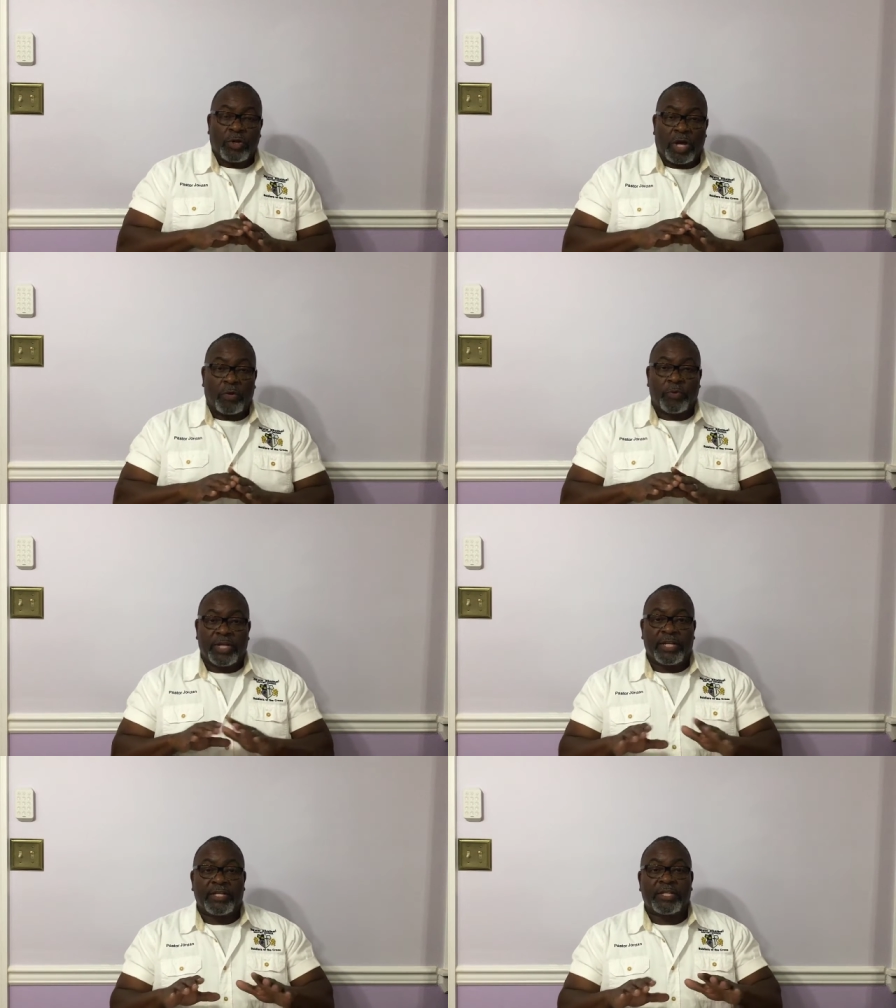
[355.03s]
uh, we
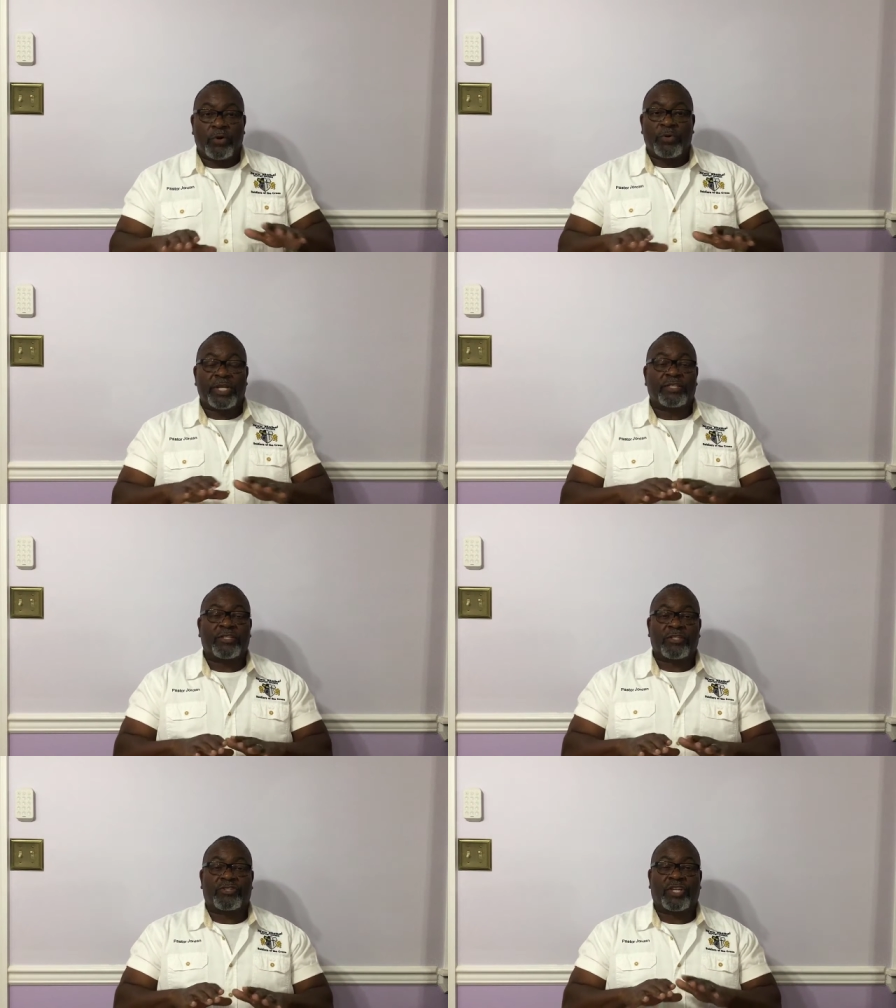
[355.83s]
didn't go into
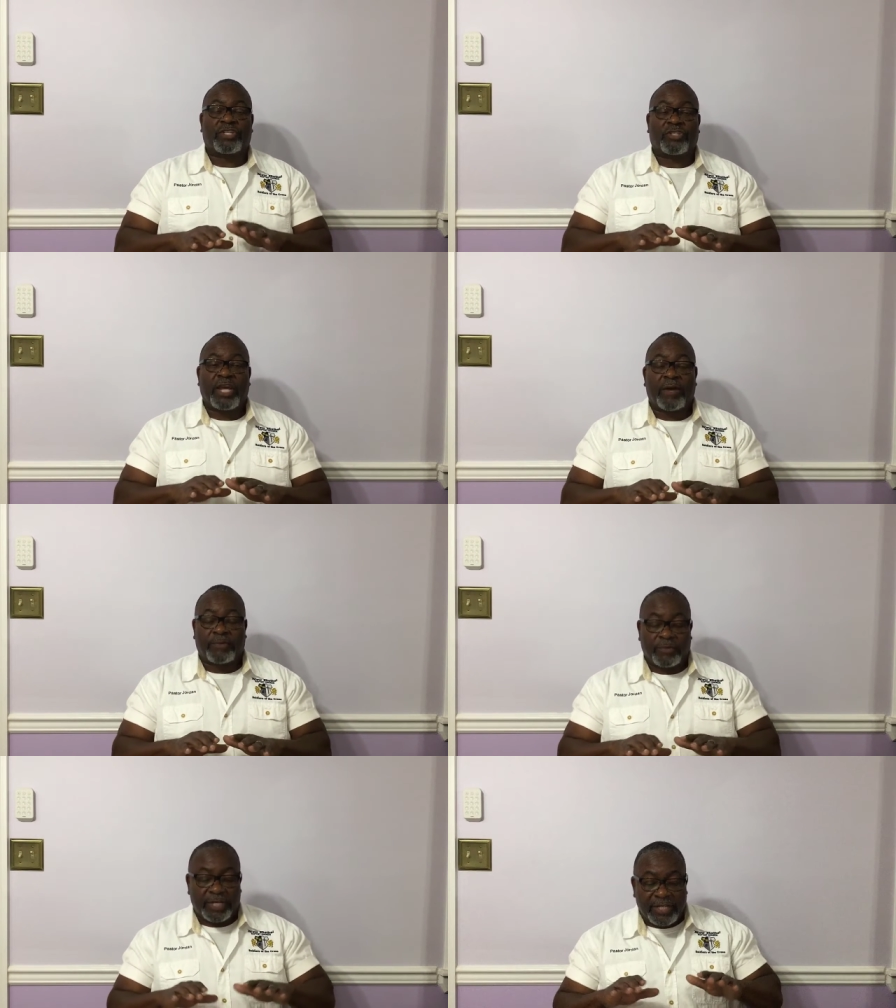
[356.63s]
the sixth
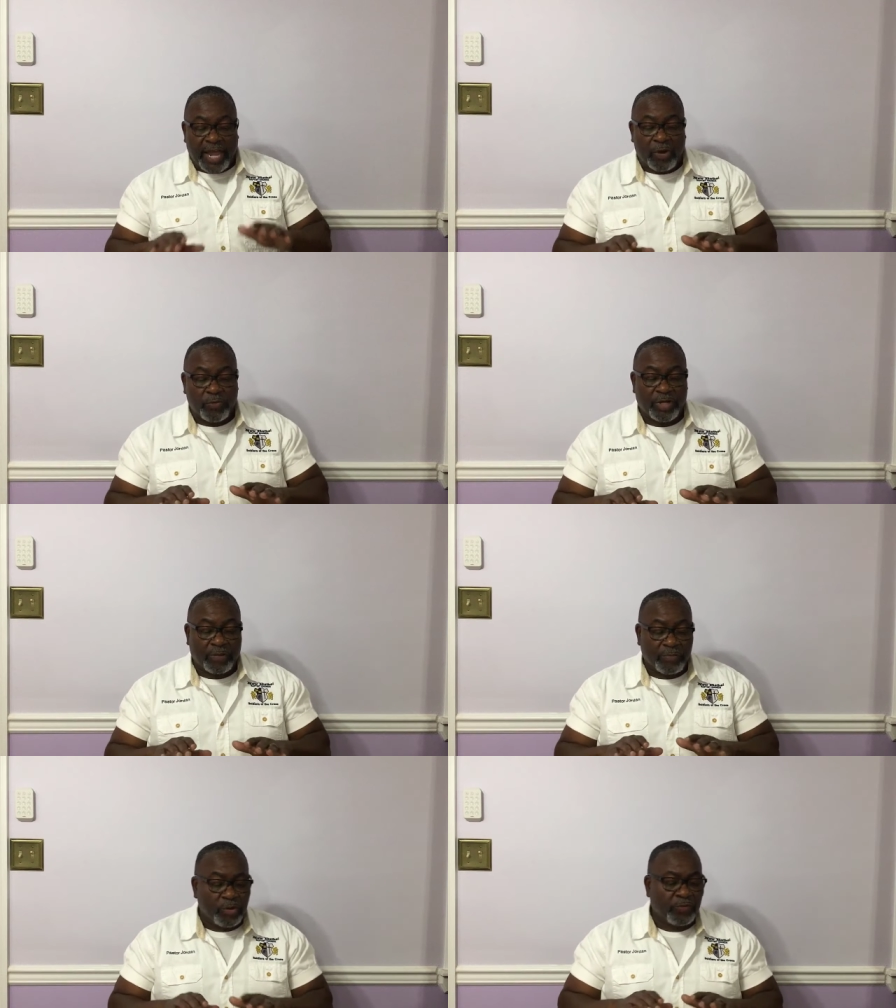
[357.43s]
chapter, but now we
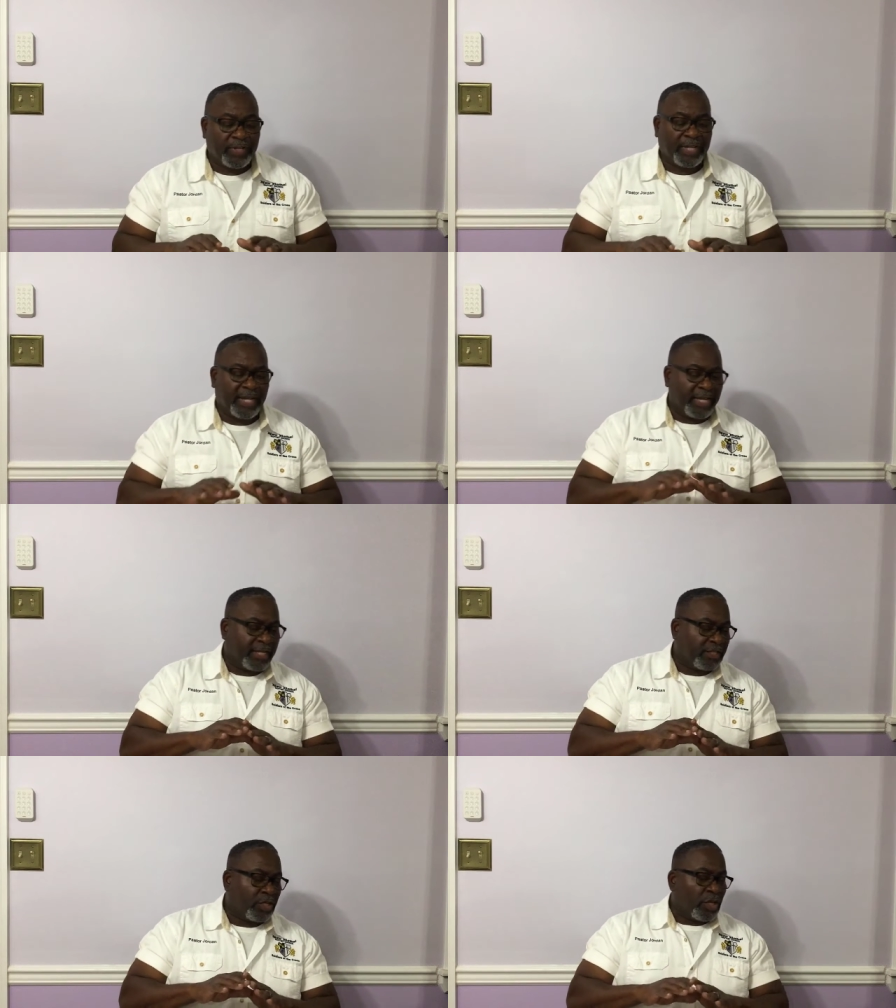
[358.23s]
are moving
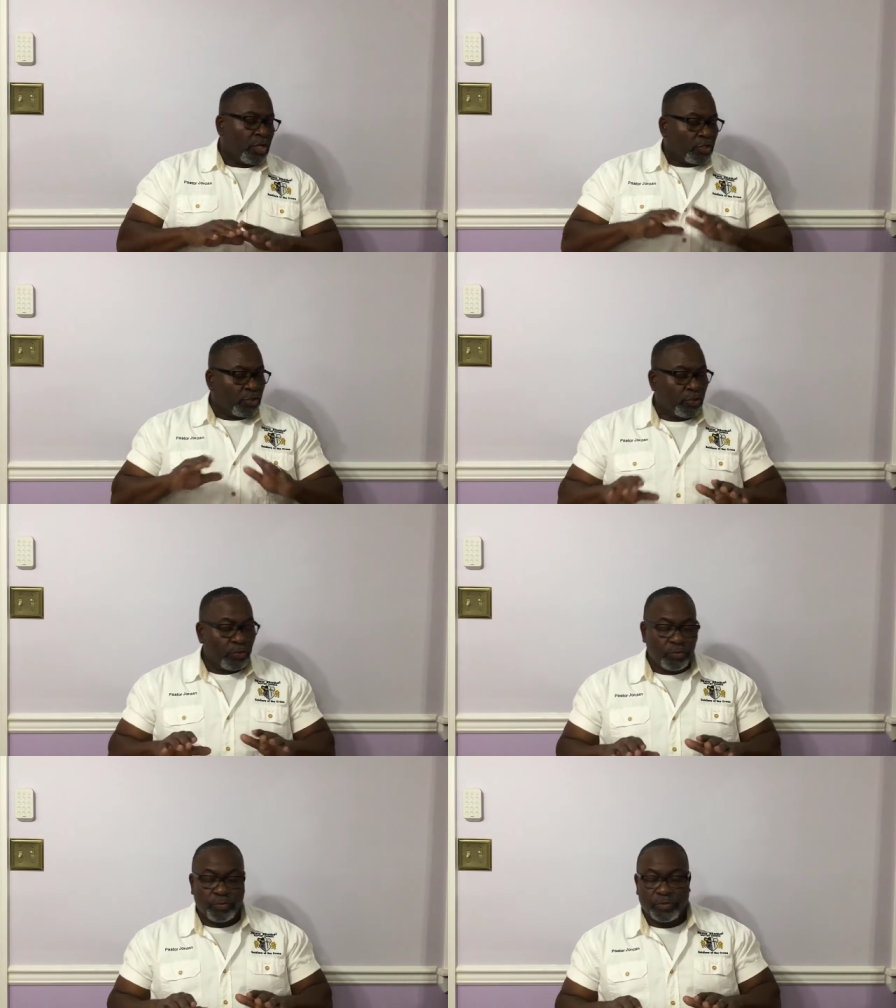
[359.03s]
in
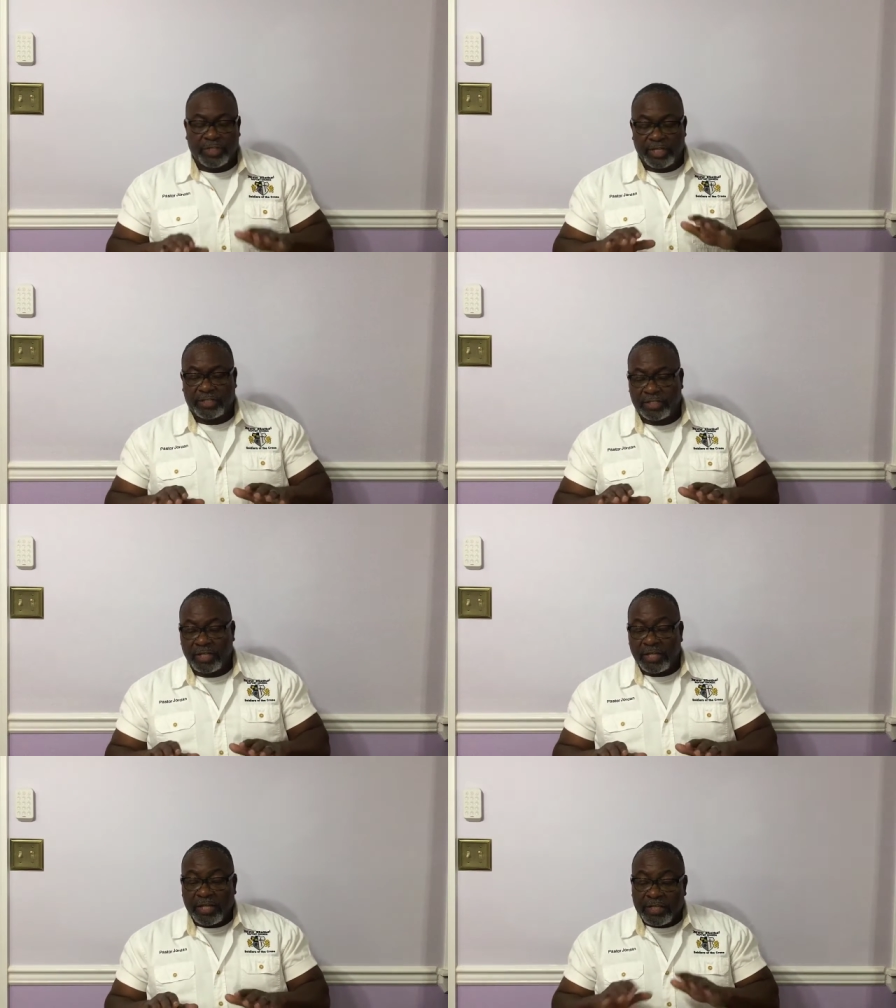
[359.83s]
to this
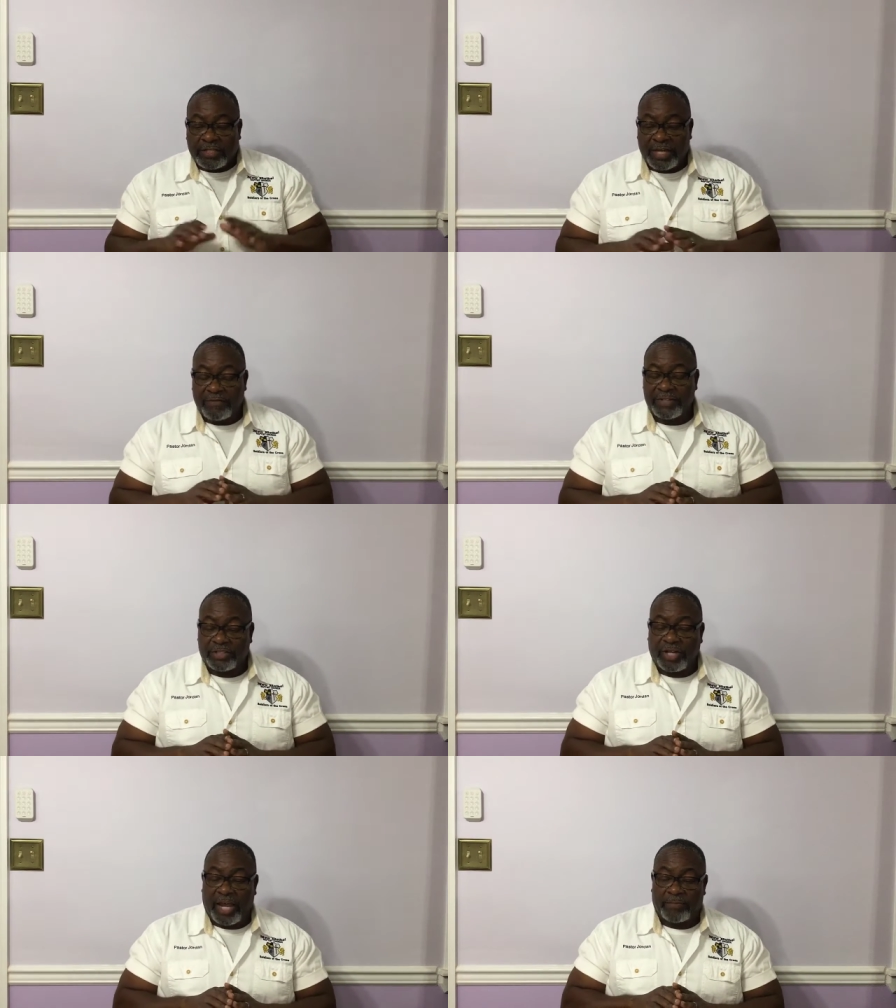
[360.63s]
seventh
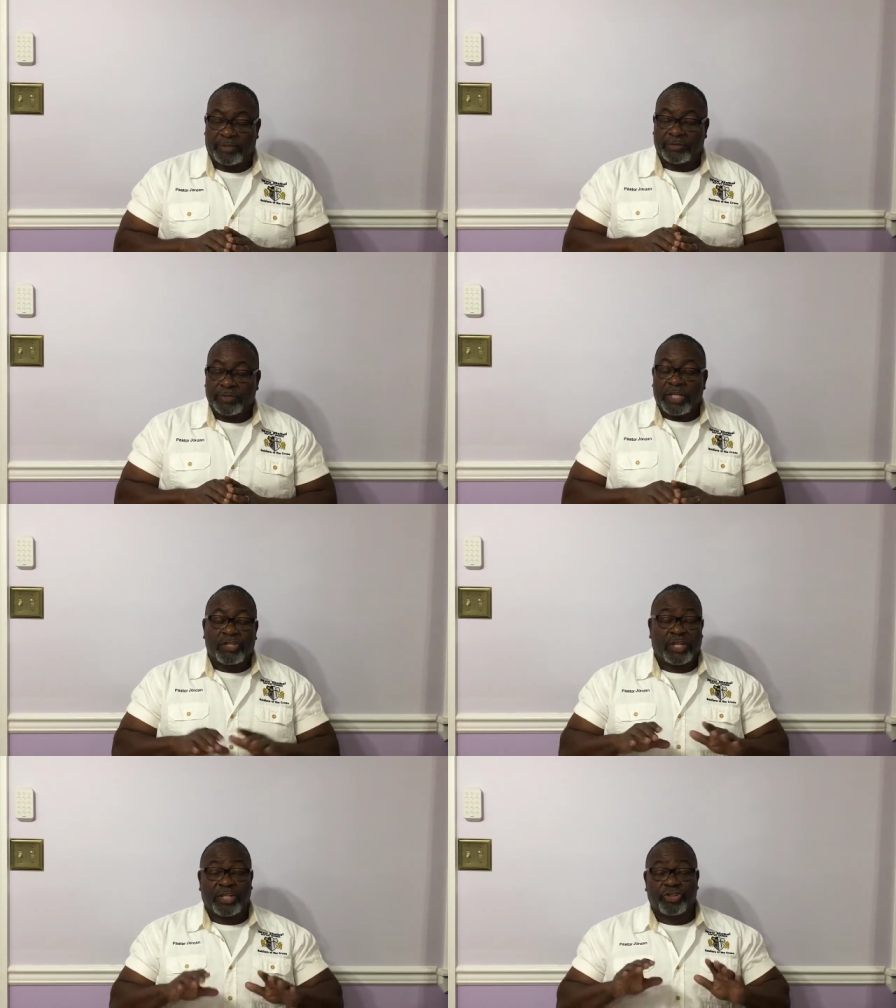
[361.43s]
chapter. It
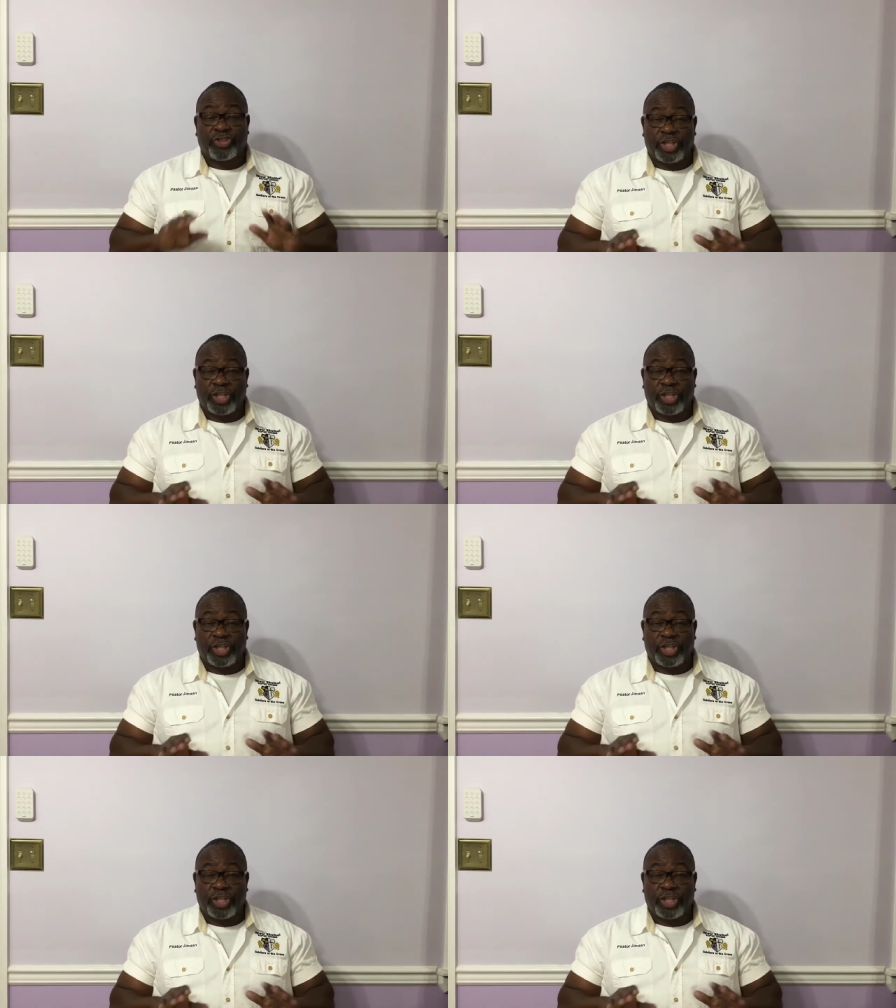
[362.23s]
says,